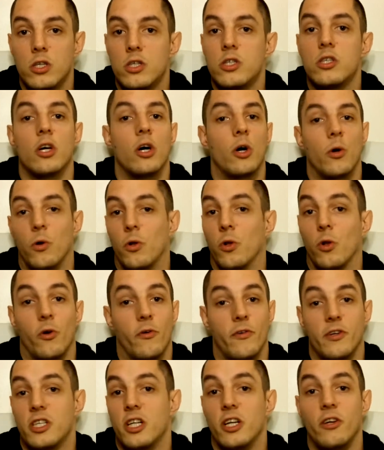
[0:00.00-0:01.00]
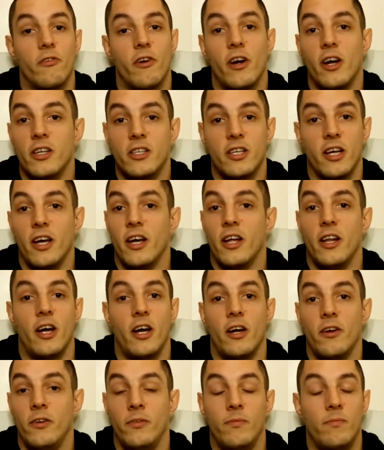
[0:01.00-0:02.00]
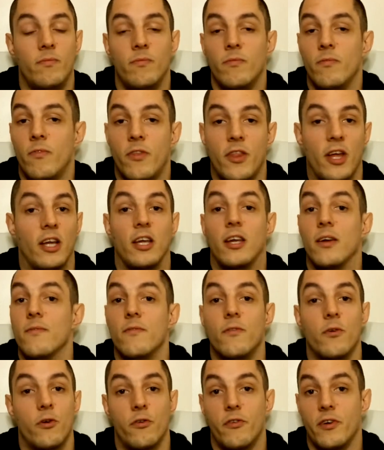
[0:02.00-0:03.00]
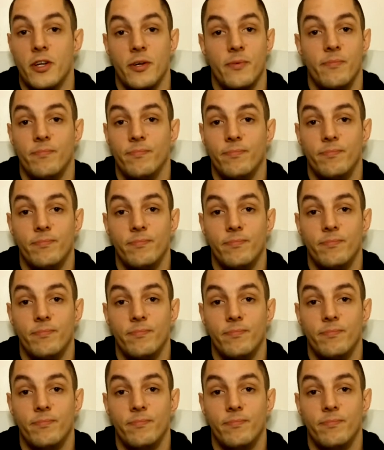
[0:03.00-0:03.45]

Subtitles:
so gloriously right, and I thank him for it.